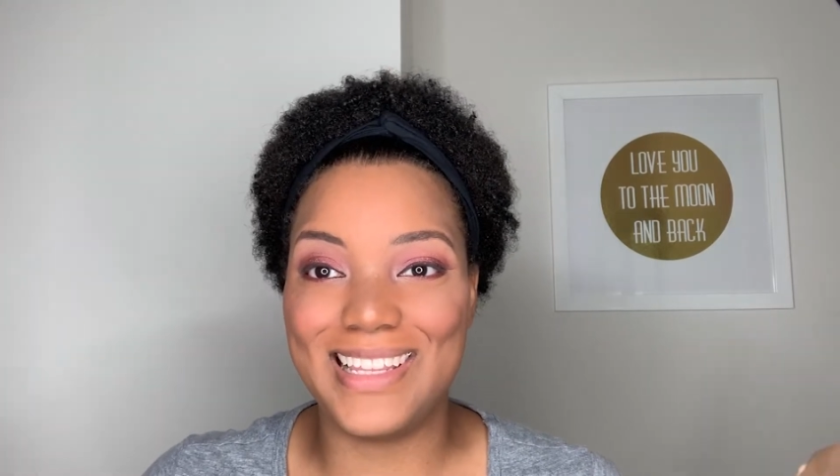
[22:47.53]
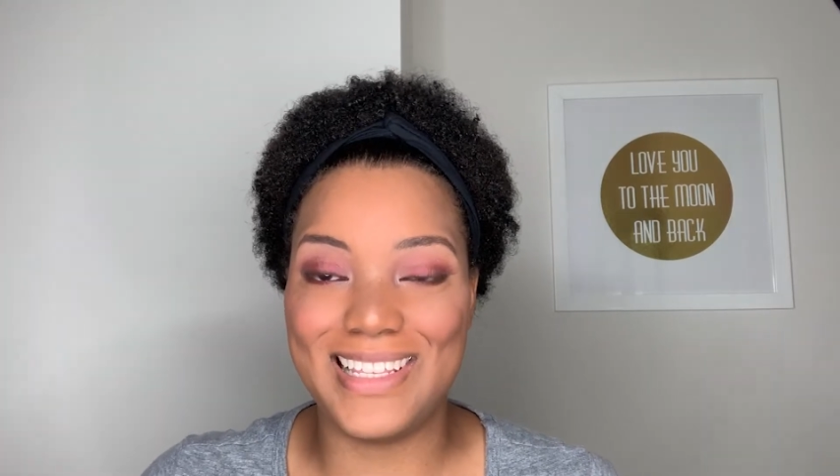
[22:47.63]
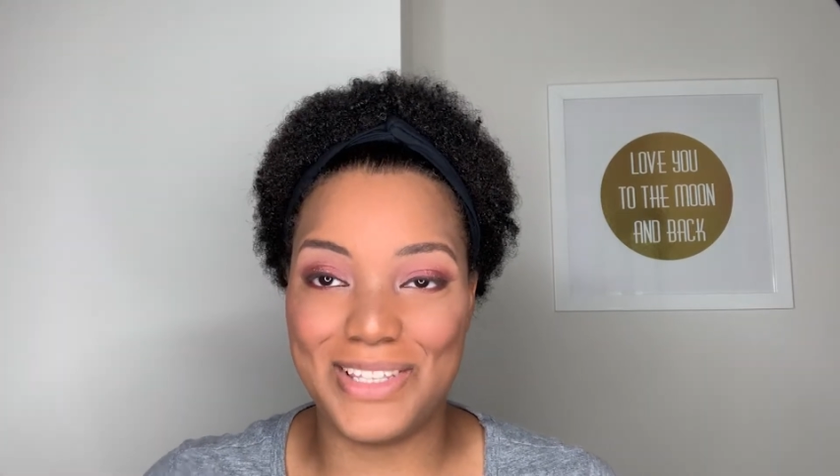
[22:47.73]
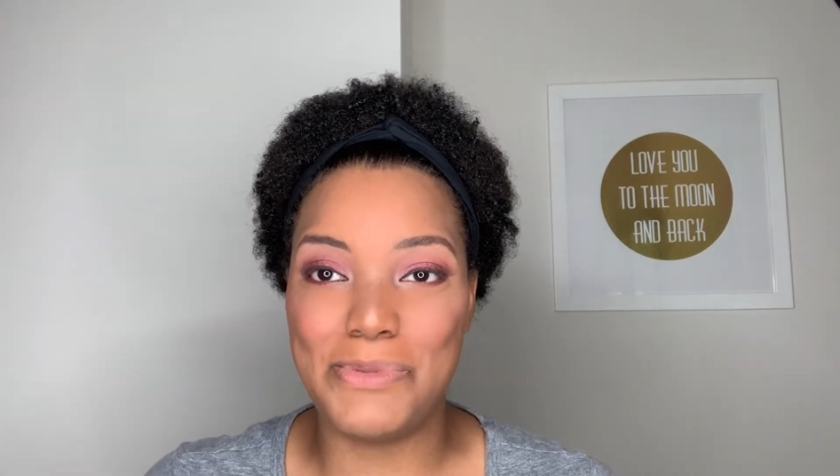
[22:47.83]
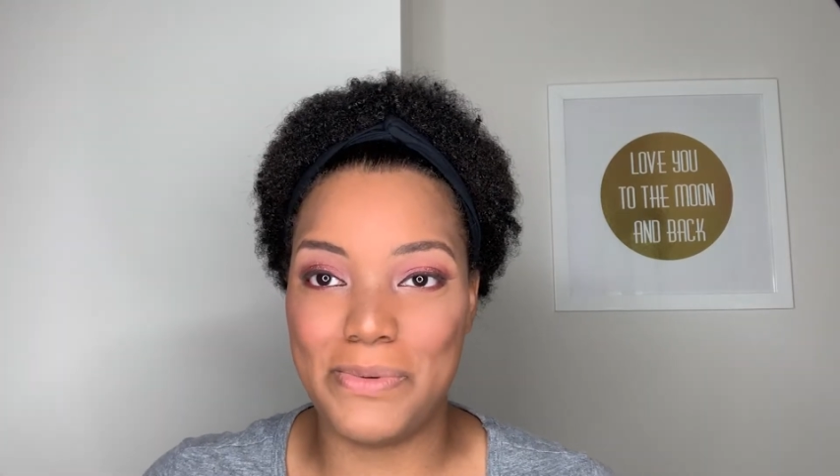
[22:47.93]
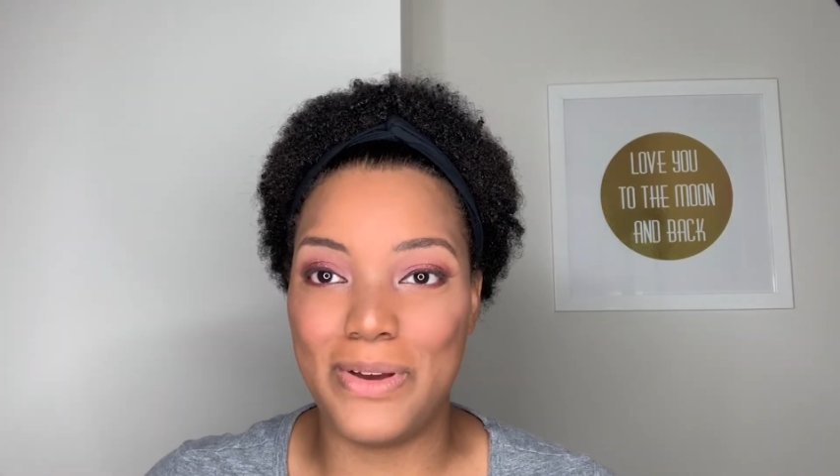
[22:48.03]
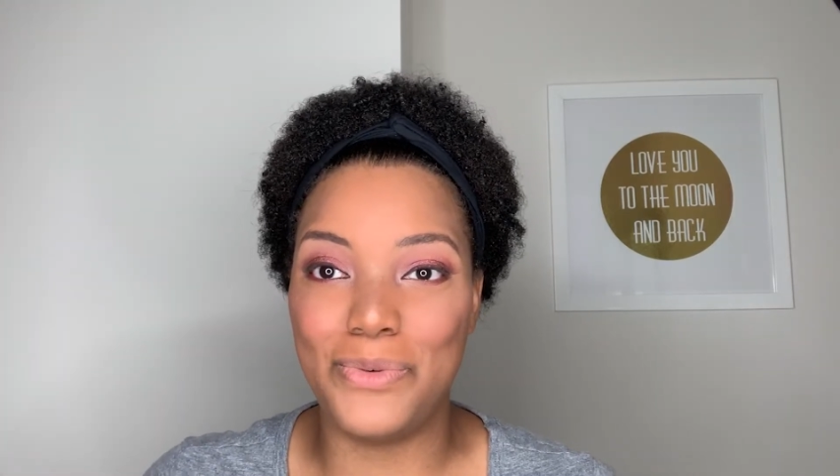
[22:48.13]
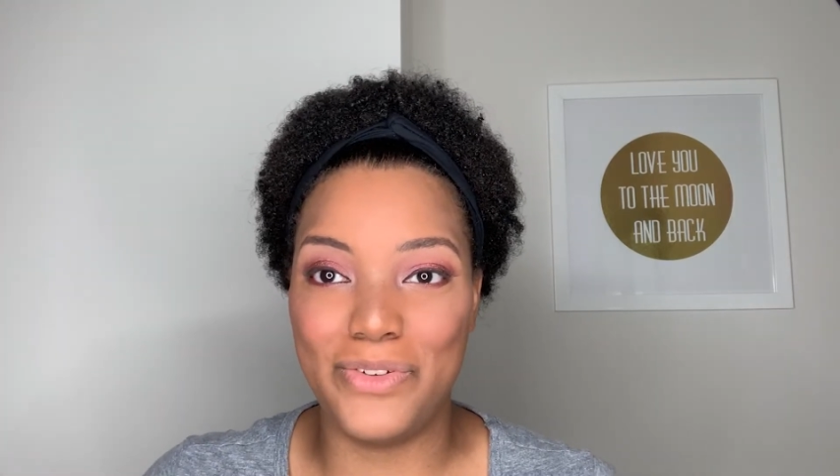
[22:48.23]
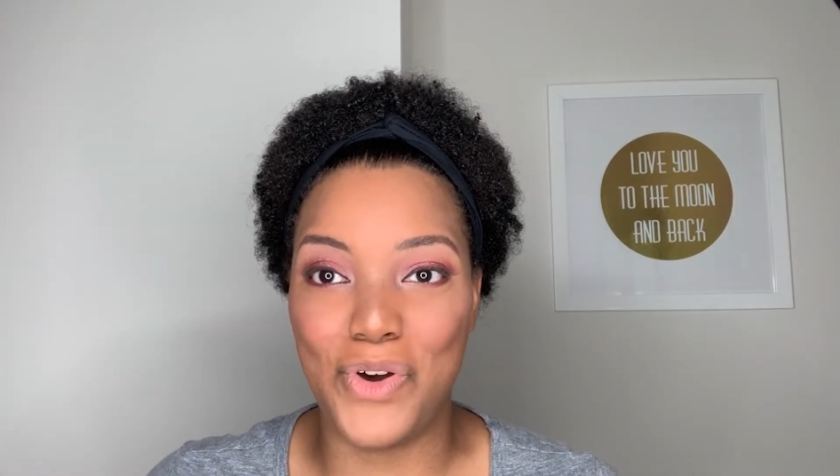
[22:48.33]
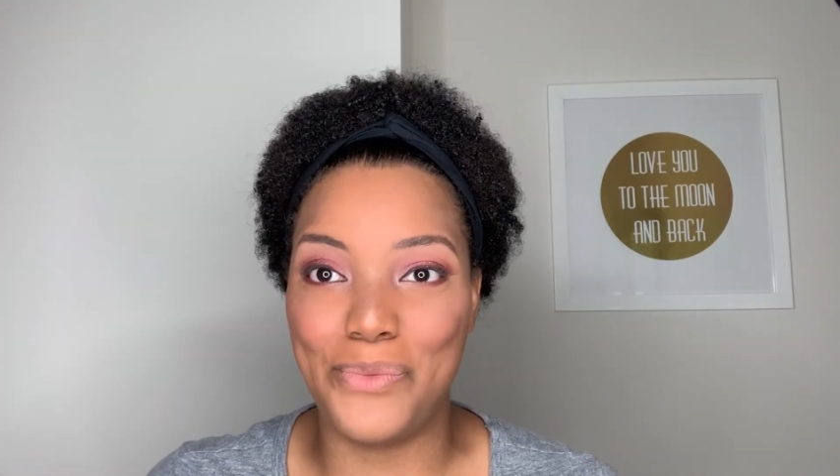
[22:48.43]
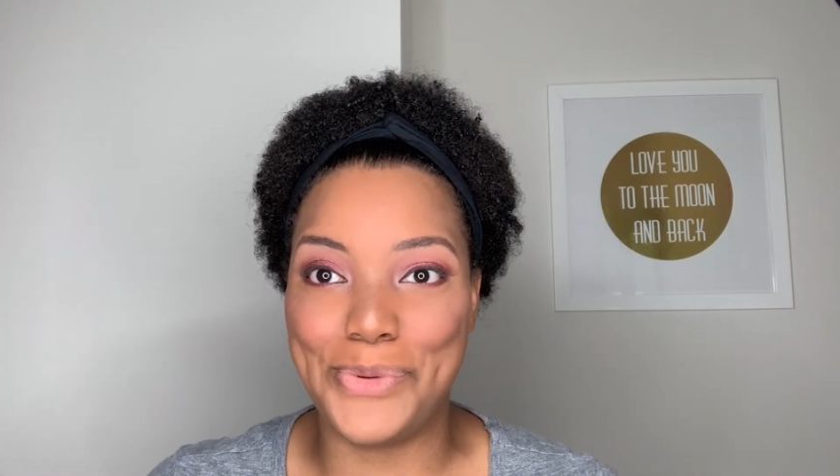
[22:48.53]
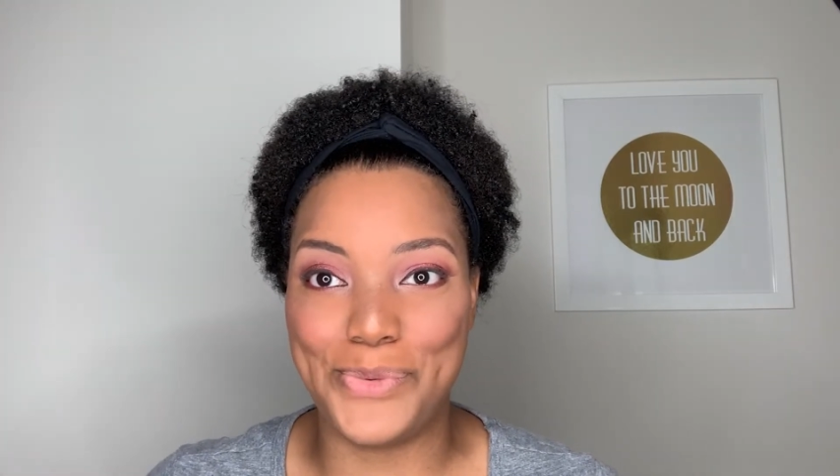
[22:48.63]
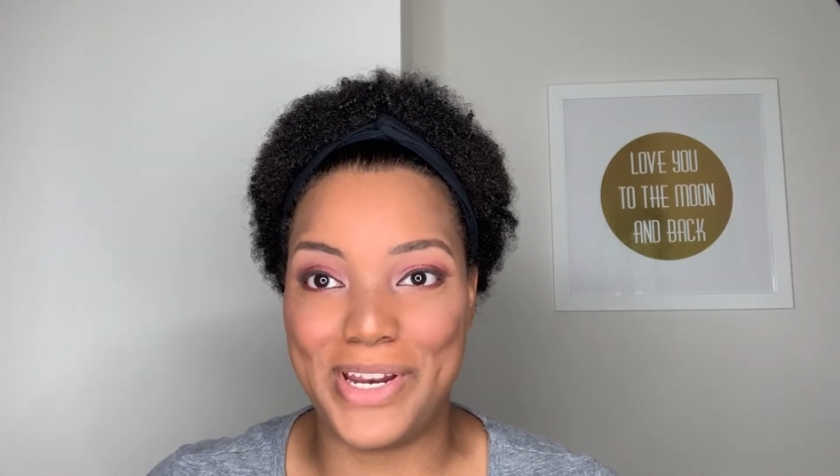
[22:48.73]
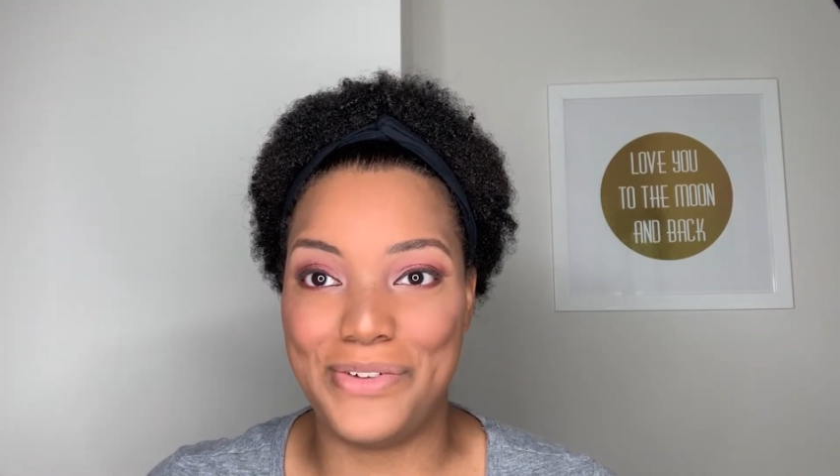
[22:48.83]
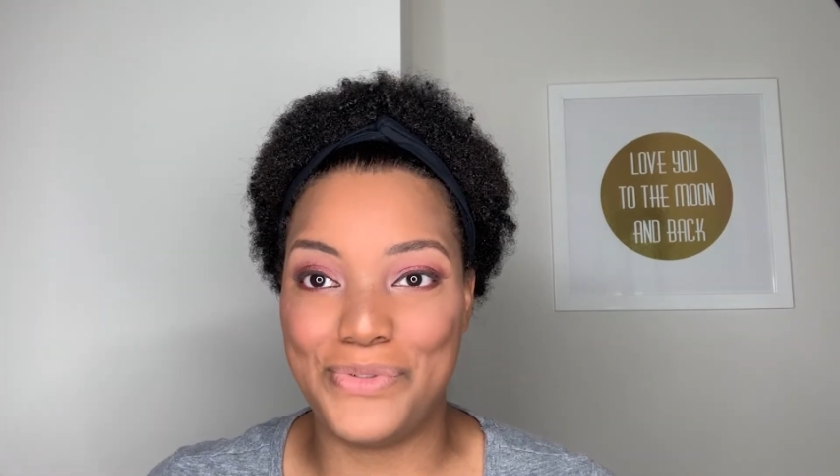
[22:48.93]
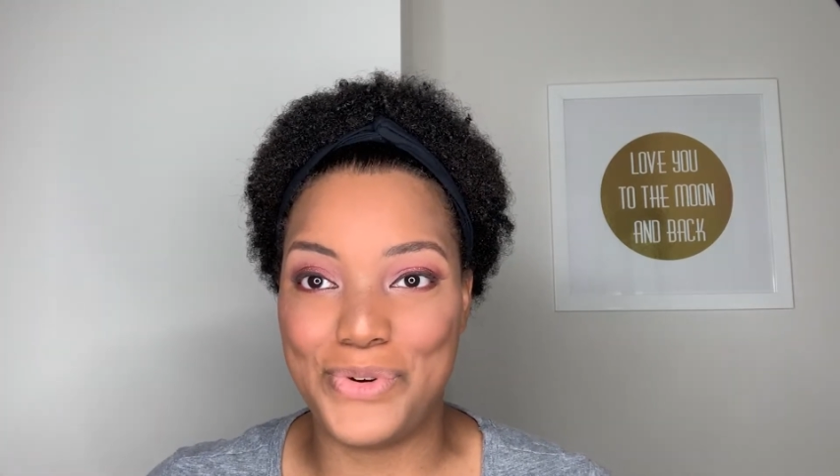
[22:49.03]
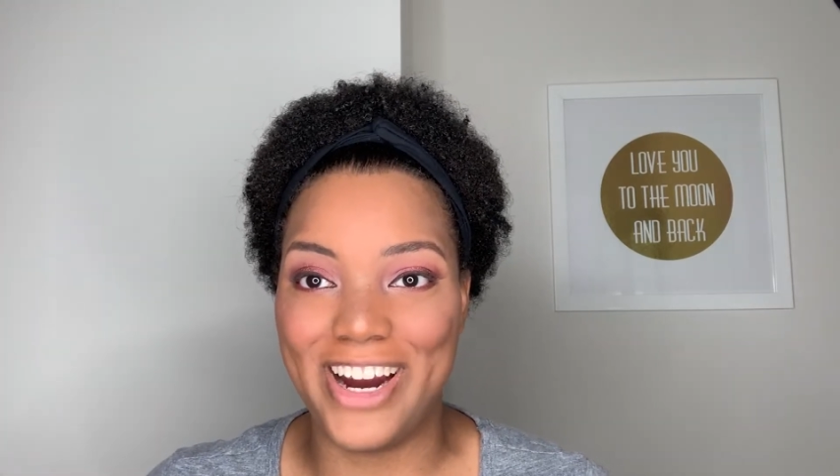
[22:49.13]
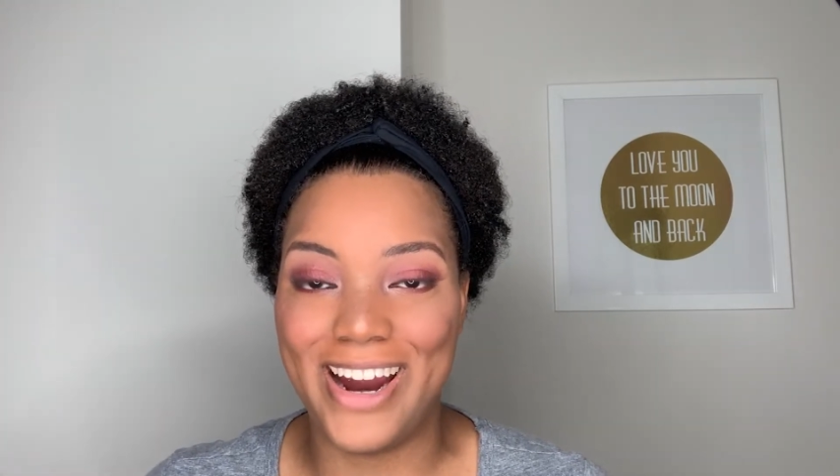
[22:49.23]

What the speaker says: is the moment we've all been waiting for.